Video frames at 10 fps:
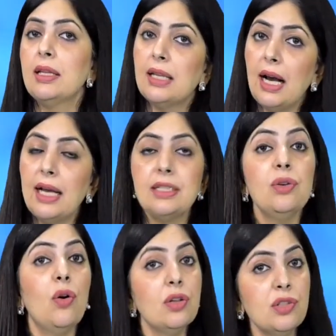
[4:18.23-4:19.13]
The
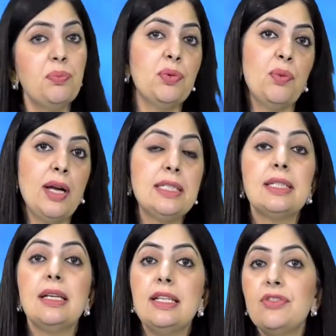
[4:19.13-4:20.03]
IIT also
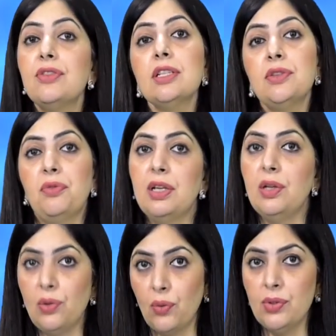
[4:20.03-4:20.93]
provides interest-free
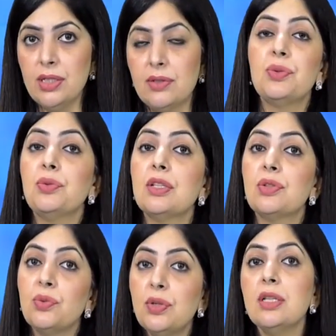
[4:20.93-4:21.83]
loans to the
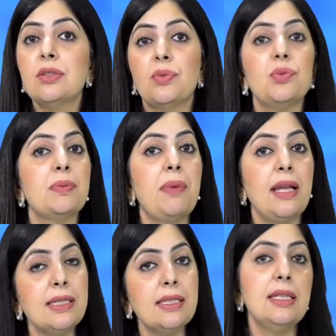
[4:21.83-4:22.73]
students whose
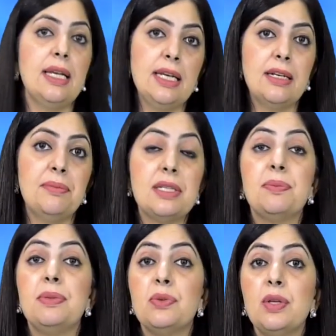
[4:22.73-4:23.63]
parental income
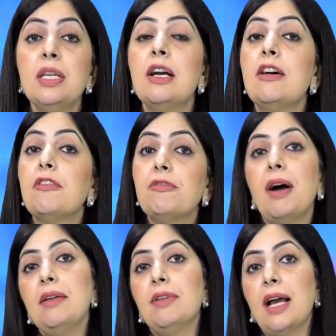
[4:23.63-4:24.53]
is between
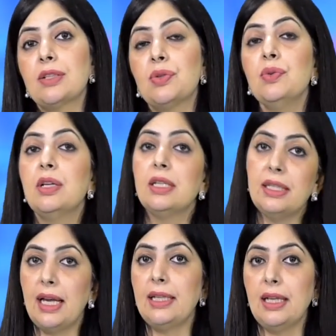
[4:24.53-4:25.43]
5 lakh to
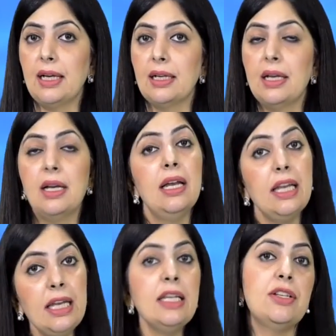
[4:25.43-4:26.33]
9 lakh.
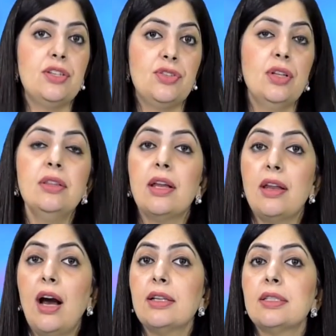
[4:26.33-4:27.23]
In addition,
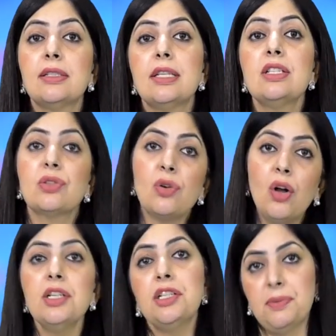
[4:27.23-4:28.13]
there are certain
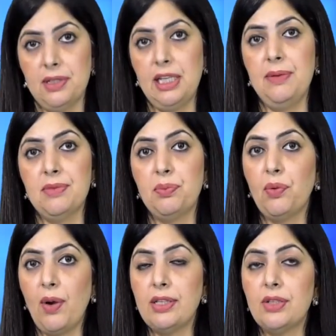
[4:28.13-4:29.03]
scholarship schemes
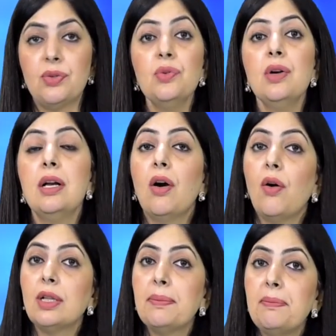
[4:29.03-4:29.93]
provided to
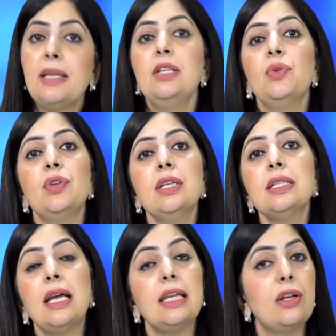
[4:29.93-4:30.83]
all the
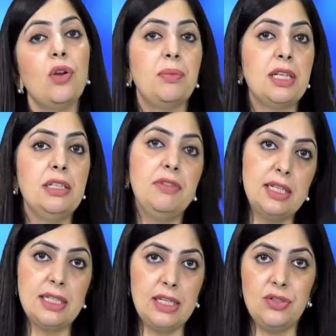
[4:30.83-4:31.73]
meritorious and economically
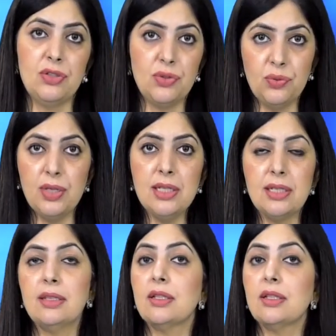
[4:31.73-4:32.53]
weaker section students.